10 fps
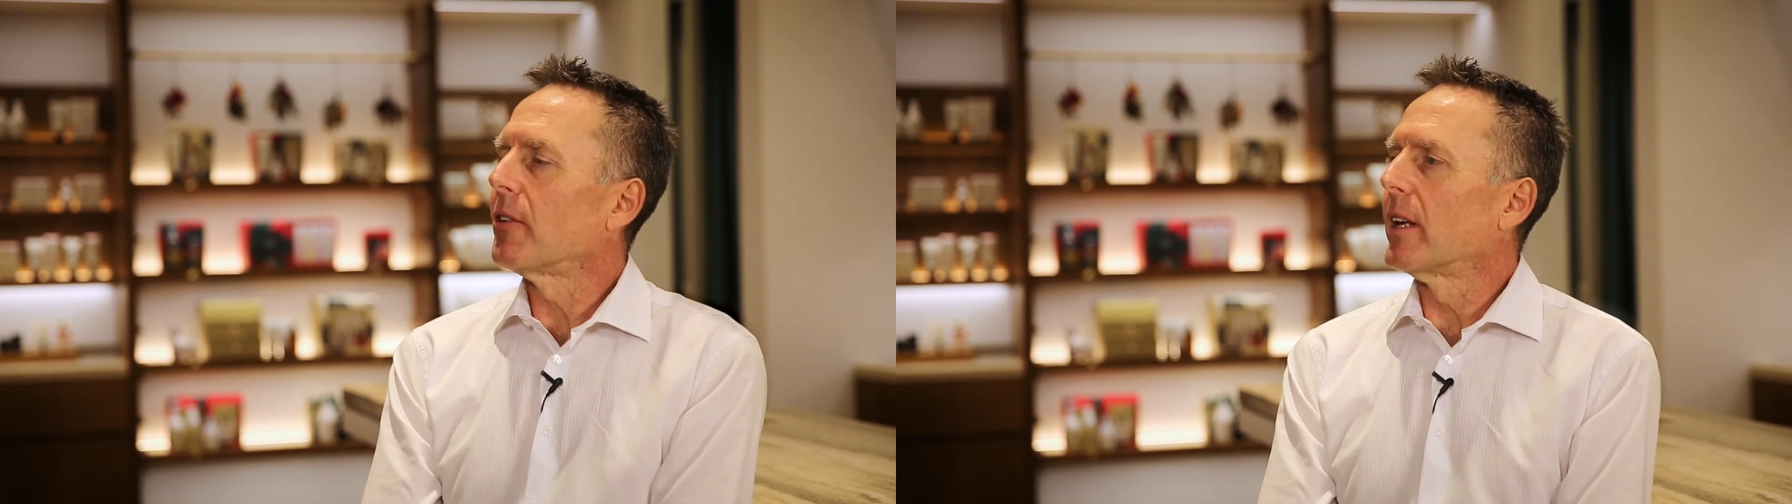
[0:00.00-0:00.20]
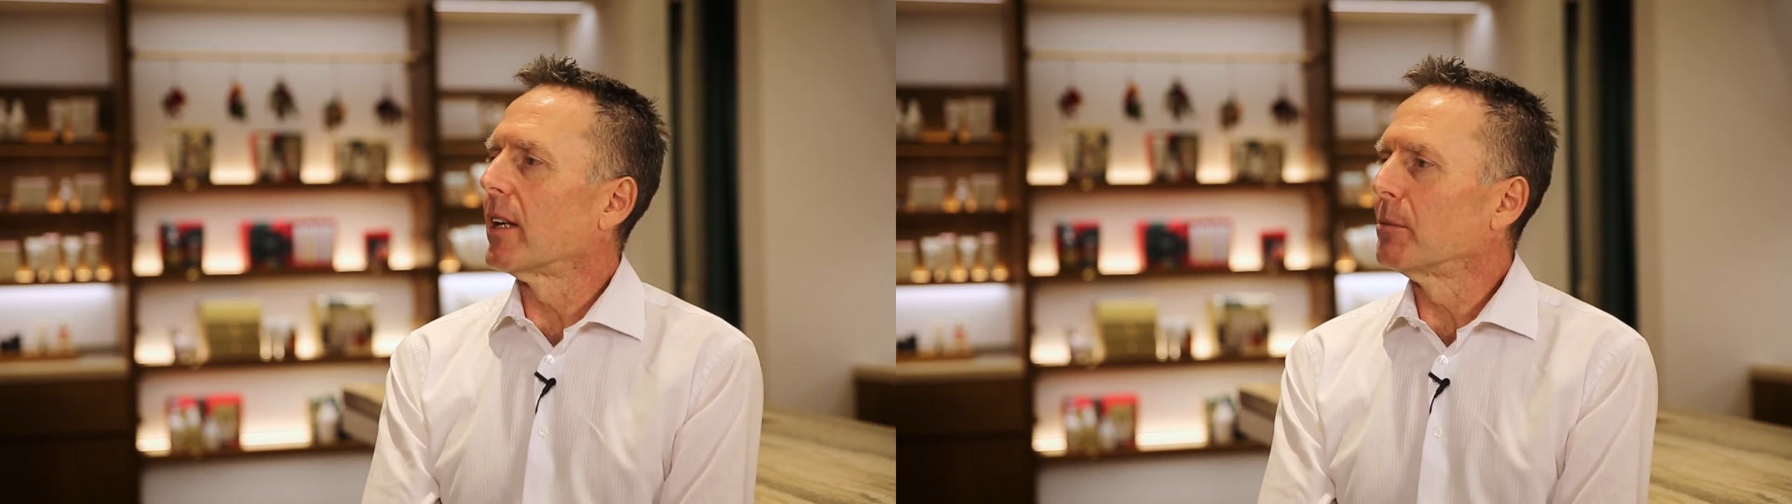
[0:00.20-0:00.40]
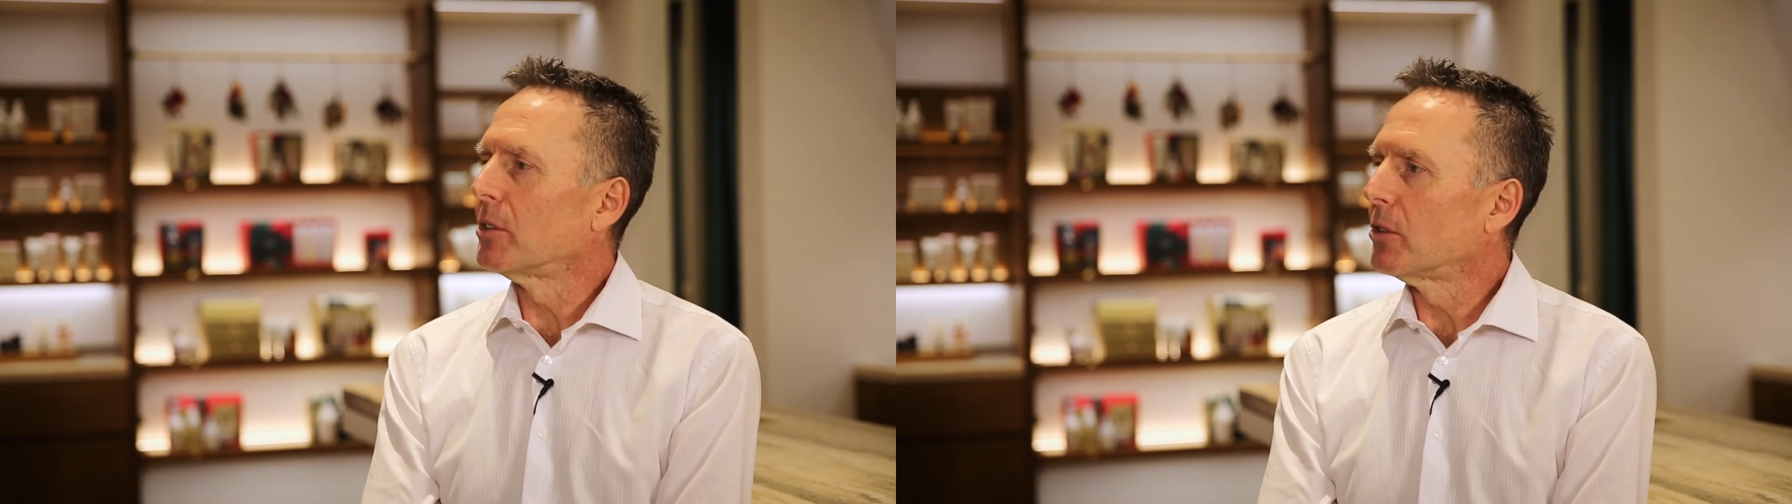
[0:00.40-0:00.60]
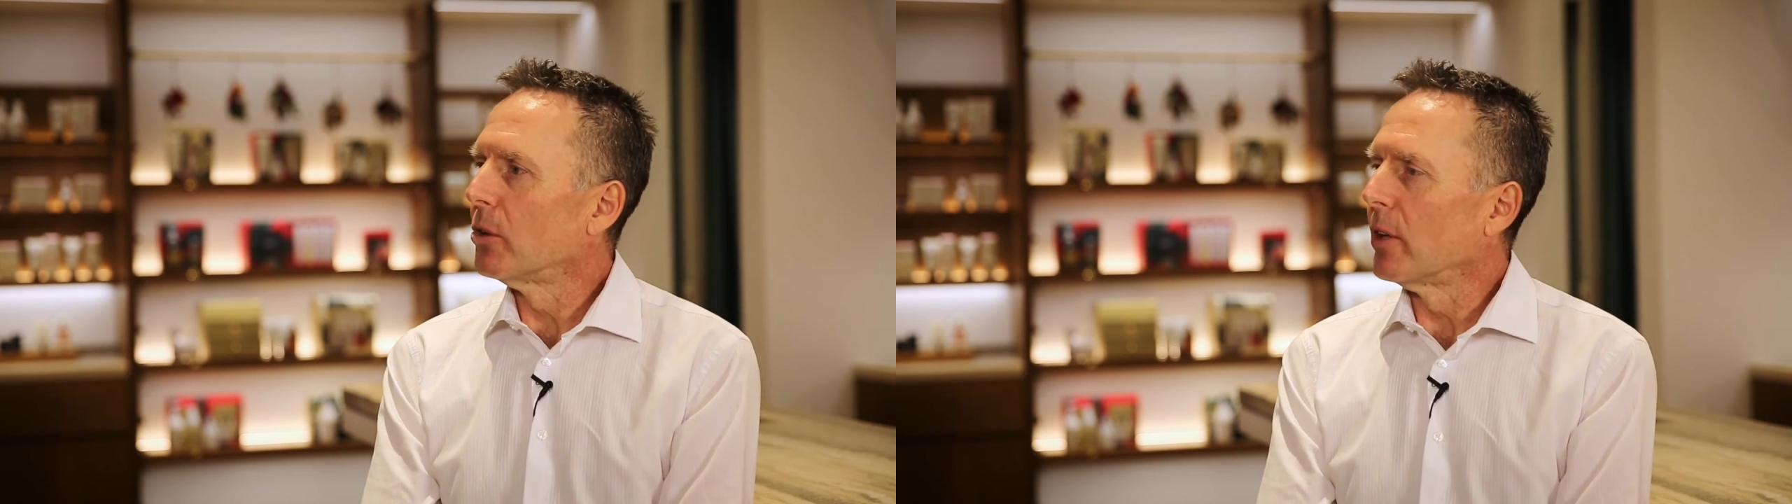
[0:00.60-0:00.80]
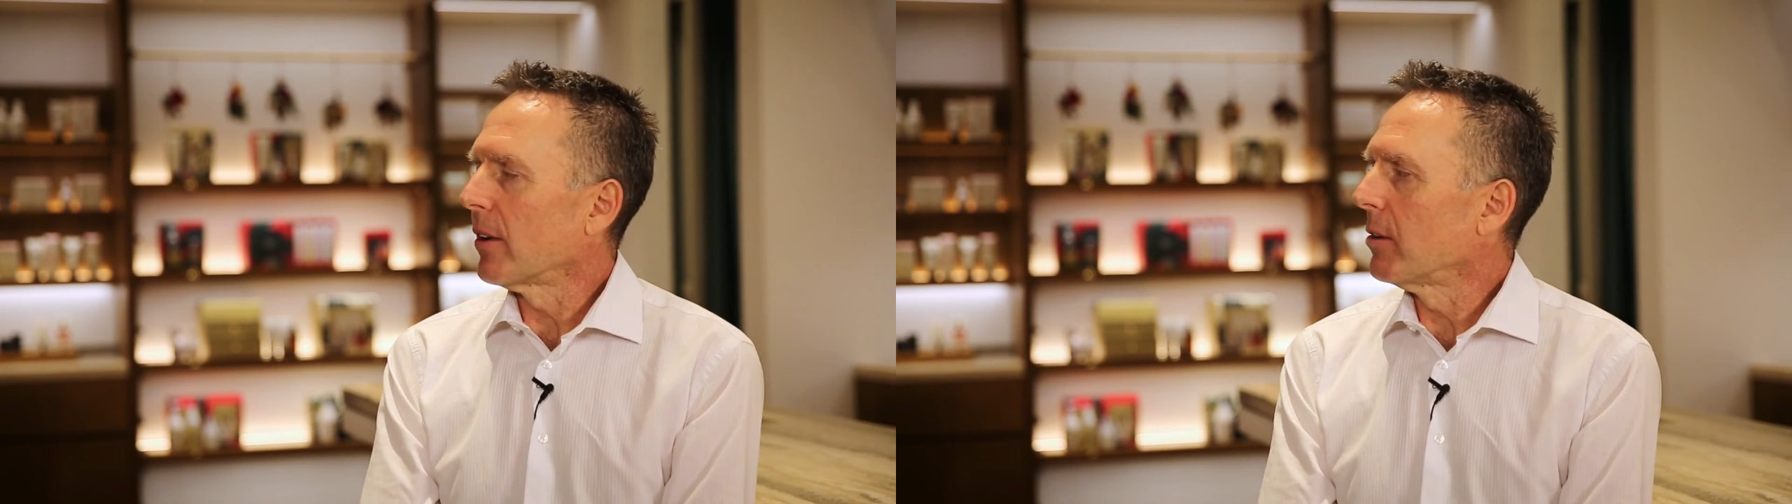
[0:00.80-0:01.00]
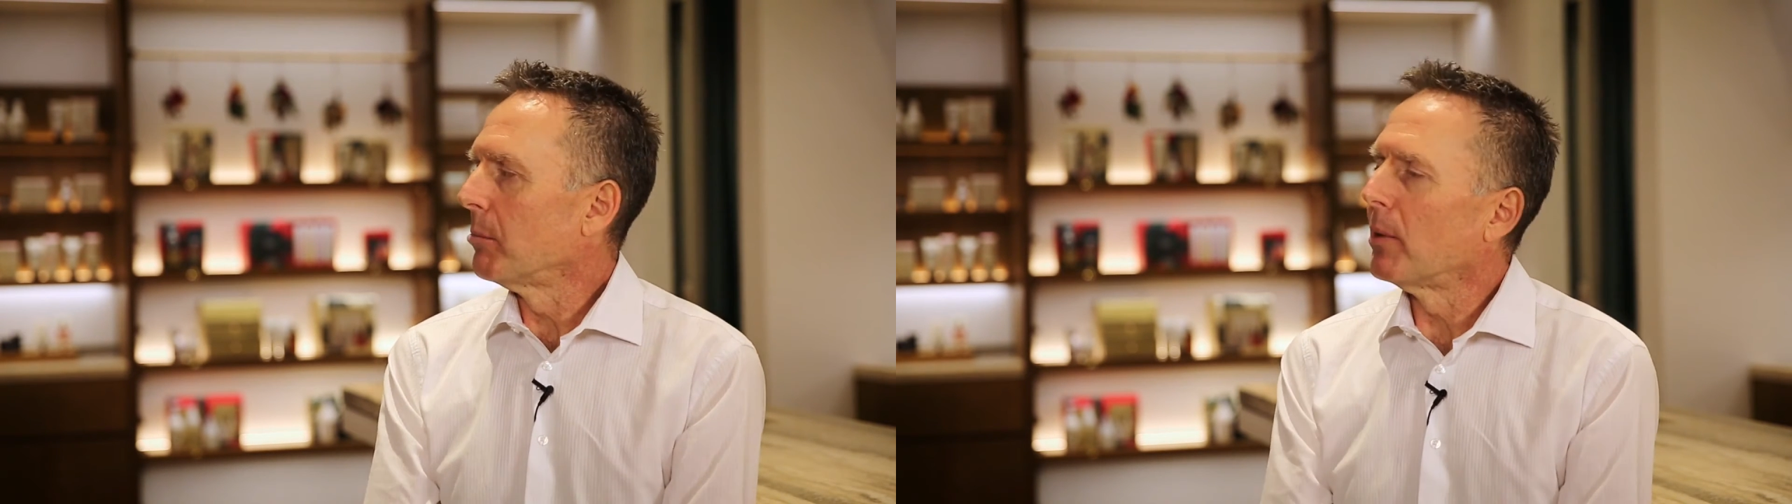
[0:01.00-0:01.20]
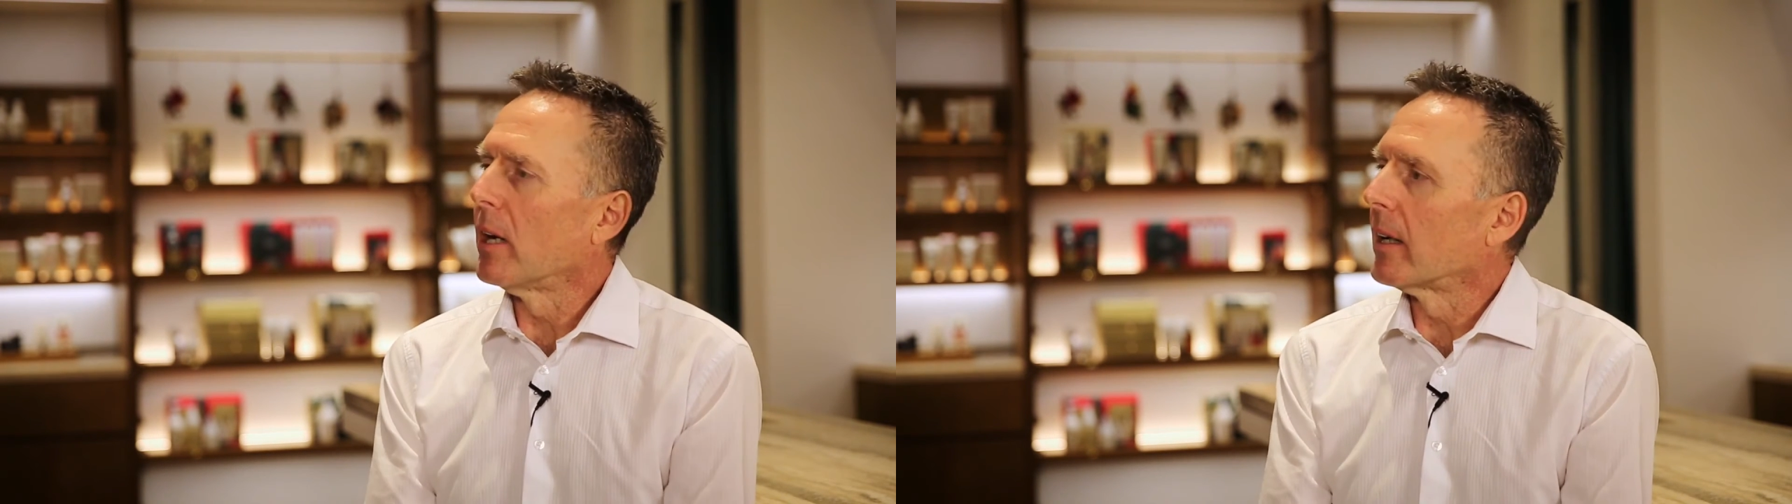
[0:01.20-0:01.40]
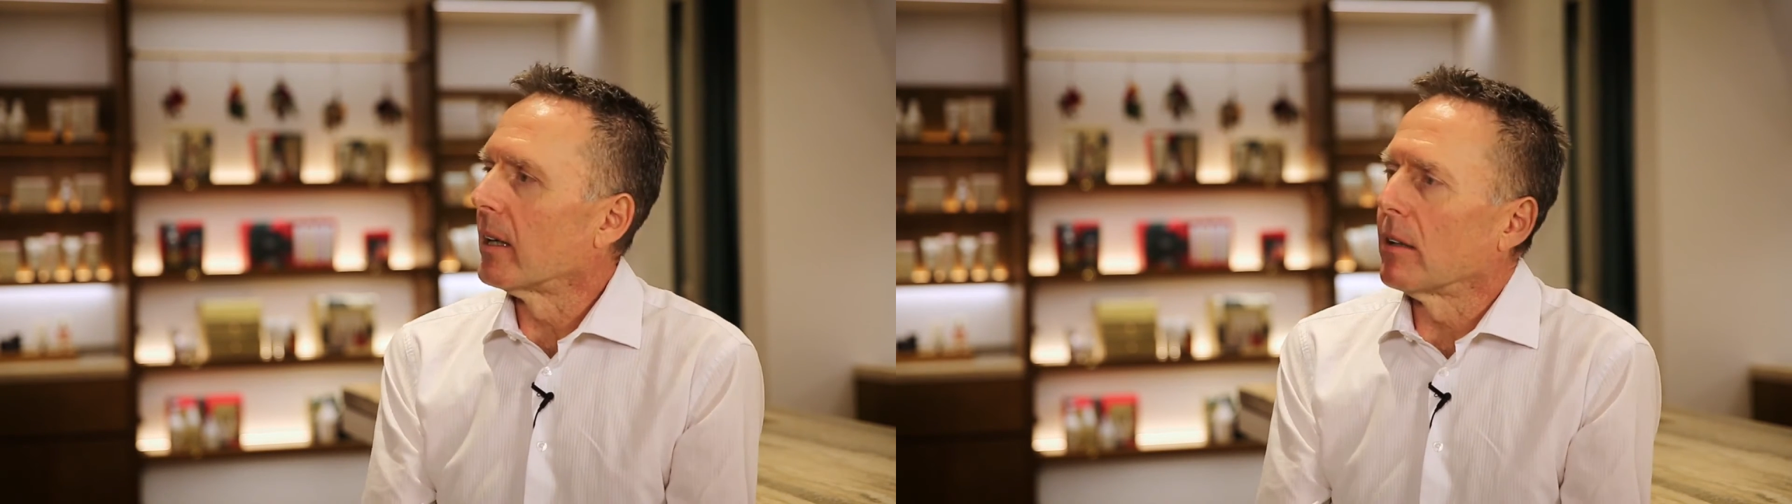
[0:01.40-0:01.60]
setting up a store other than
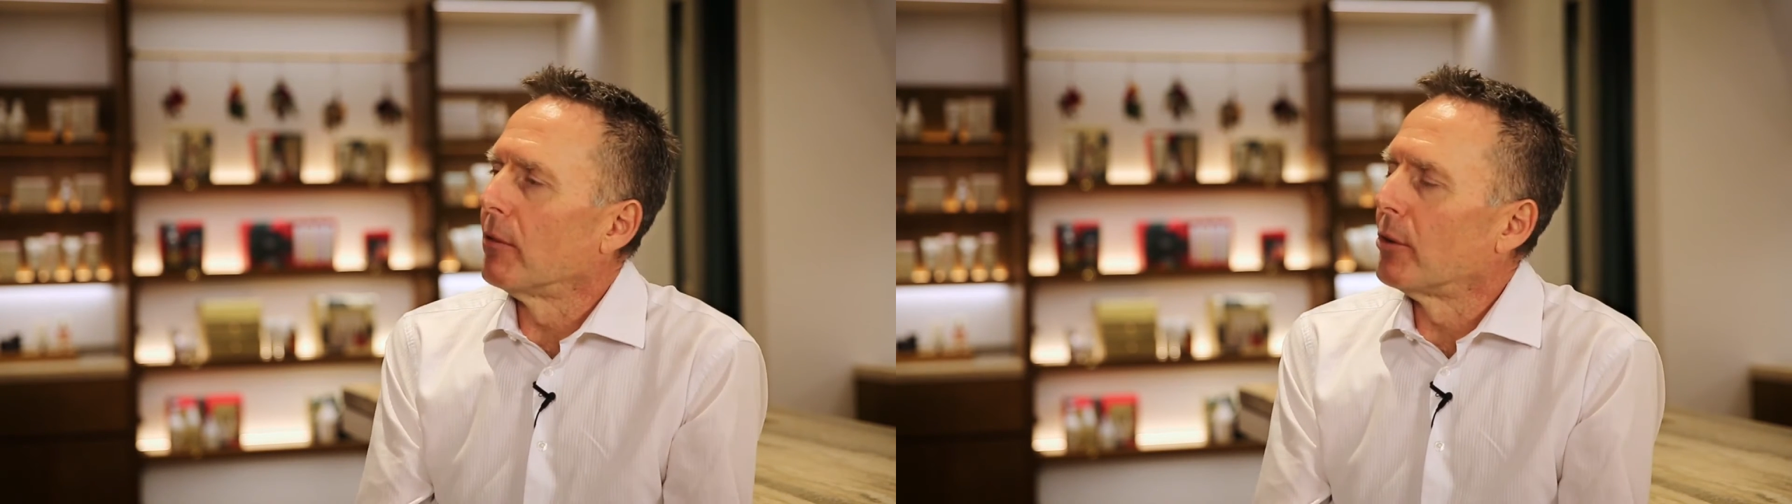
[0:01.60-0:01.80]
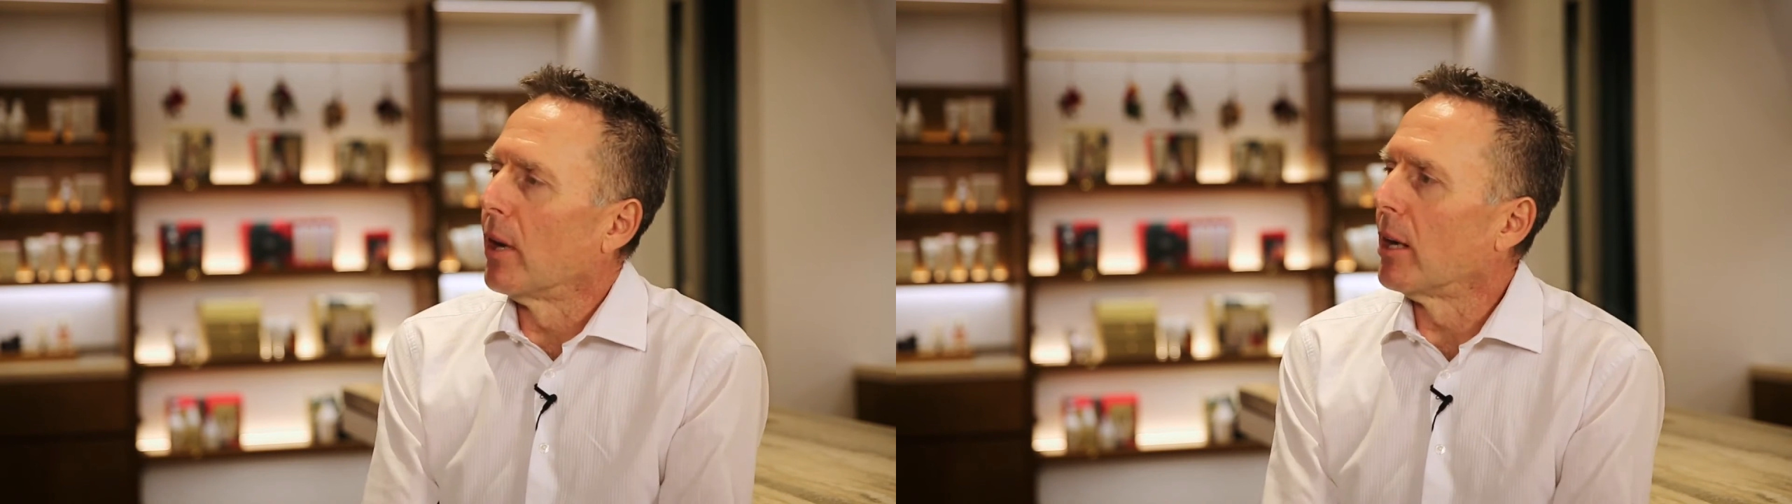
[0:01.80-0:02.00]
buying a few